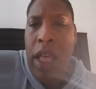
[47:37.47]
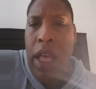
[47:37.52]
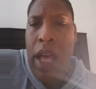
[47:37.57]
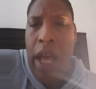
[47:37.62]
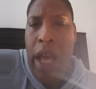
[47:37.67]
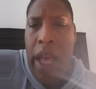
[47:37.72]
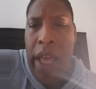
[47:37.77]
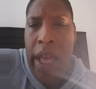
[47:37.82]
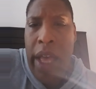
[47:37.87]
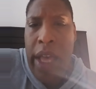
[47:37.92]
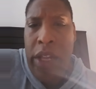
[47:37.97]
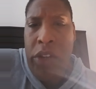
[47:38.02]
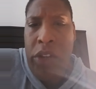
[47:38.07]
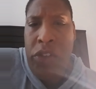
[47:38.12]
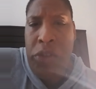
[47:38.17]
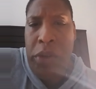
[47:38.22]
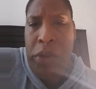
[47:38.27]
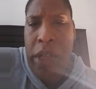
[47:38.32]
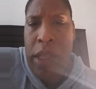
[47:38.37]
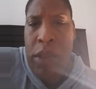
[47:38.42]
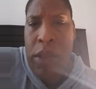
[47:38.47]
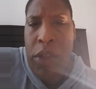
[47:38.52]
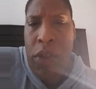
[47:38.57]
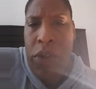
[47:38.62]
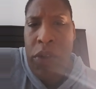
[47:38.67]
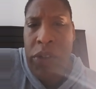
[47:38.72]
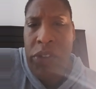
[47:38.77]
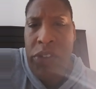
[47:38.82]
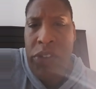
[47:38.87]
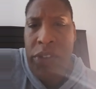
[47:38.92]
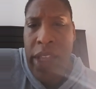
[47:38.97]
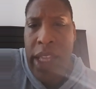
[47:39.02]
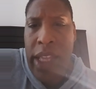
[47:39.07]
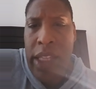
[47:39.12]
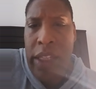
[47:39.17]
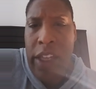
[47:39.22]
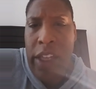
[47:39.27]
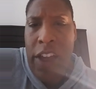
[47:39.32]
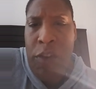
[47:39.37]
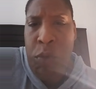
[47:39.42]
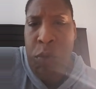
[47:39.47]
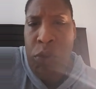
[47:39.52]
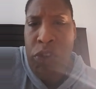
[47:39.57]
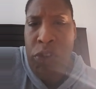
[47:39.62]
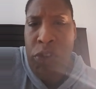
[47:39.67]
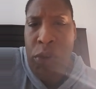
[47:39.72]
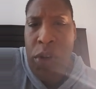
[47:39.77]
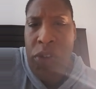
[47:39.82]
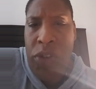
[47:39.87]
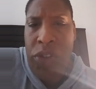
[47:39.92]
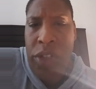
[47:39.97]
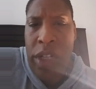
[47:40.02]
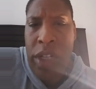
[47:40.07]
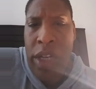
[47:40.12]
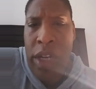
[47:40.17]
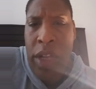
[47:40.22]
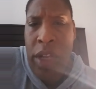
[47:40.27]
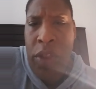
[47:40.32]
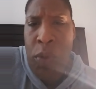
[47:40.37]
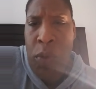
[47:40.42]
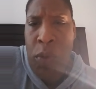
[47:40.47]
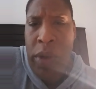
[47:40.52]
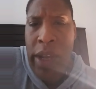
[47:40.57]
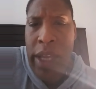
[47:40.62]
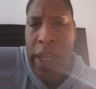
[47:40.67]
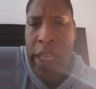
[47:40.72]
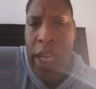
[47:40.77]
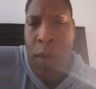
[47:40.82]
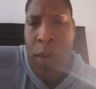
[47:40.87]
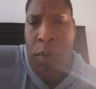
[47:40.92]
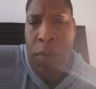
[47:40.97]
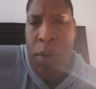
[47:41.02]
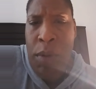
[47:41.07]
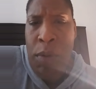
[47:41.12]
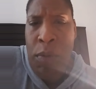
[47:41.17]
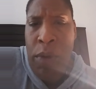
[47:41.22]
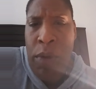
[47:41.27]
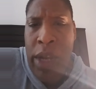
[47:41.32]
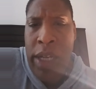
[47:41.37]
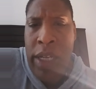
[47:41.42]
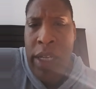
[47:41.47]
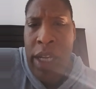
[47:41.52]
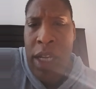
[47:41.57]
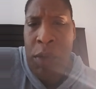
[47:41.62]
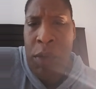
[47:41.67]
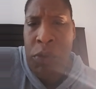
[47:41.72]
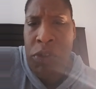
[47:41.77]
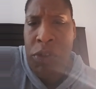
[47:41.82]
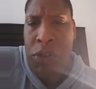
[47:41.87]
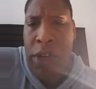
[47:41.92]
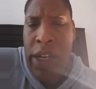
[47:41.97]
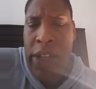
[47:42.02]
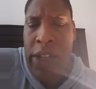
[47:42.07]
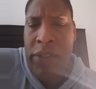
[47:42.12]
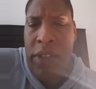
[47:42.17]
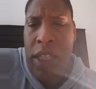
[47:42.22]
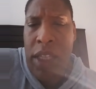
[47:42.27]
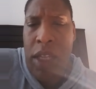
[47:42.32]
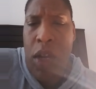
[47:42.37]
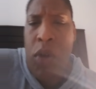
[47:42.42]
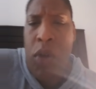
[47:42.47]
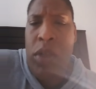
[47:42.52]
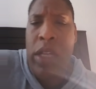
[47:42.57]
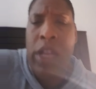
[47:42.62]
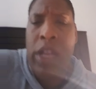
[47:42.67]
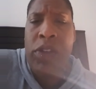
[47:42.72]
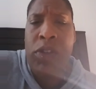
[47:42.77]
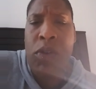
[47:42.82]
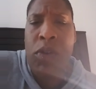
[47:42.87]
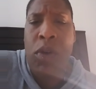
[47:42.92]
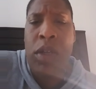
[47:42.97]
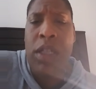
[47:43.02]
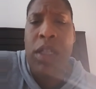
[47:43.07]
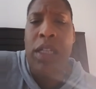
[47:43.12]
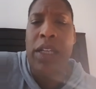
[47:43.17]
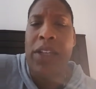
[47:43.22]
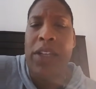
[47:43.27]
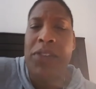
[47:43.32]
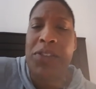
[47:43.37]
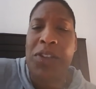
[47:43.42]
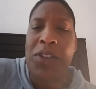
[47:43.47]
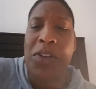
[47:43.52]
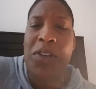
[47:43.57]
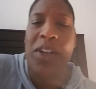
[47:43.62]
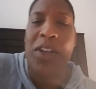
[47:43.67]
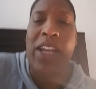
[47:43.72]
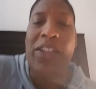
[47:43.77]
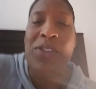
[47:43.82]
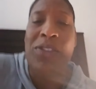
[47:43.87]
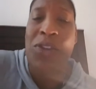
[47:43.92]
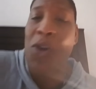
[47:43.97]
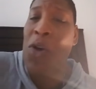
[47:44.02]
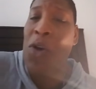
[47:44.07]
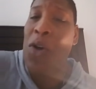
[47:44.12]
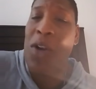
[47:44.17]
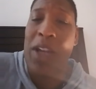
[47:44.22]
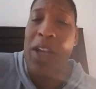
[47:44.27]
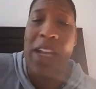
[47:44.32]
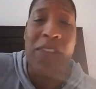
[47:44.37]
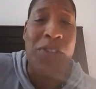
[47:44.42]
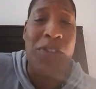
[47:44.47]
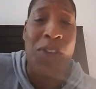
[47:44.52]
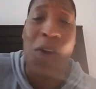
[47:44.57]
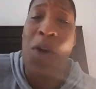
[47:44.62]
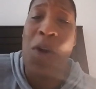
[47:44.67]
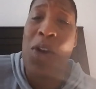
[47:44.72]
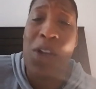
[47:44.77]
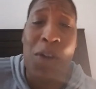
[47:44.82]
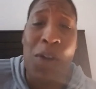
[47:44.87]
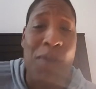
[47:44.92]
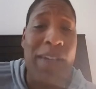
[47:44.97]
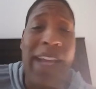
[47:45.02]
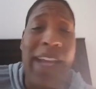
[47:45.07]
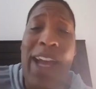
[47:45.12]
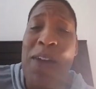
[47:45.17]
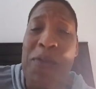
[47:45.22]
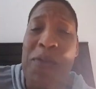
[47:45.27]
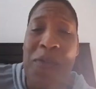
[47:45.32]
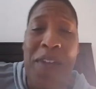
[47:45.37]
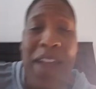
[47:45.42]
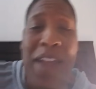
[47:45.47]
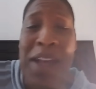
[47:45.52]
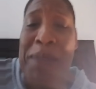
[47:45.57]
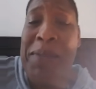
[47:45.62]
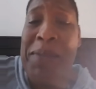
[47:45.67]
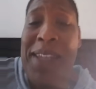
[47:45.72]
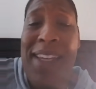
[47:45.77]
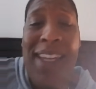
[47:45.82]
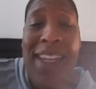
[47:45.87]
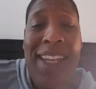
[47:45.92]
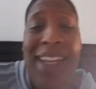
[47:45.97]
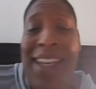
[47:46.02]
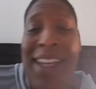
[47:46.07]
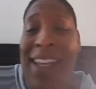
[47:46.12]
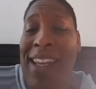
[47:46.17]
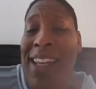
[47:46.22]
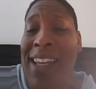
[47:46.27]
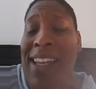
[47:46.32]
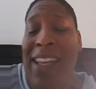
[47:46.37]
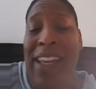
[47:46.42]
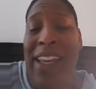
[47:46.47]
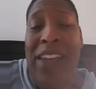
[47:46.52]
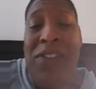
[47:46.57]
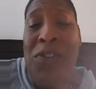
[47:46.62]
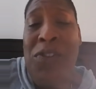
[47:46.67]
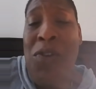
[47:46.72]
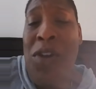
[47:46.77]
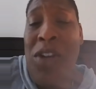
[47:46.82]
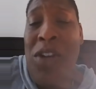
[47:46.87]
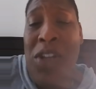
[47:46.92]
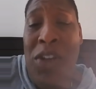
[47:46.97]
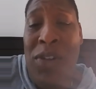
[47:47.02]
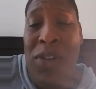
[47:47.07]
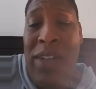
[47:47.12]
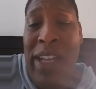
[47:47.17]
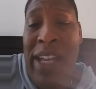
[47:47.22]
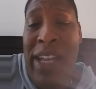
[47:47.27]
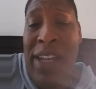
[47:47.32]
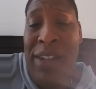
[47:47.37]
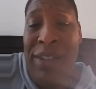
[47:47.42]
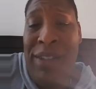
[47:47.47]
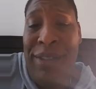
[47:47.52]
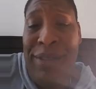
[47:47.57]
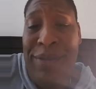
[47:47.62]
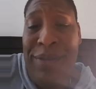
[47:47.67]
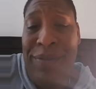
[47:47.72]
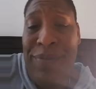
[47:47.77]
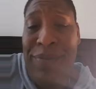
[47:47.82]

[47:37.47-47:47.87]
I had a dream. The only state left was Georgia and another one I can't remember right now. It was crazy. Oh yeah, it's going to go down, fam. It's going to go down.